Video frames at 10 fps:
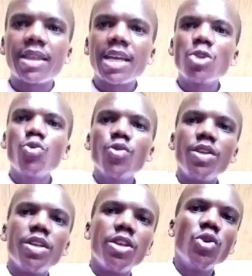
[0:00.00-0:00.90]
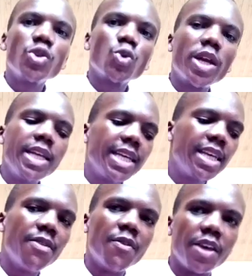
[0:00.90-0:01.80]
that we usually
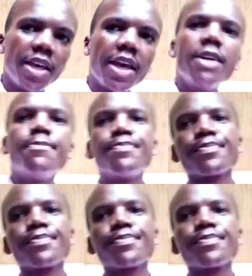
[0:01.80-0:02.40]
give here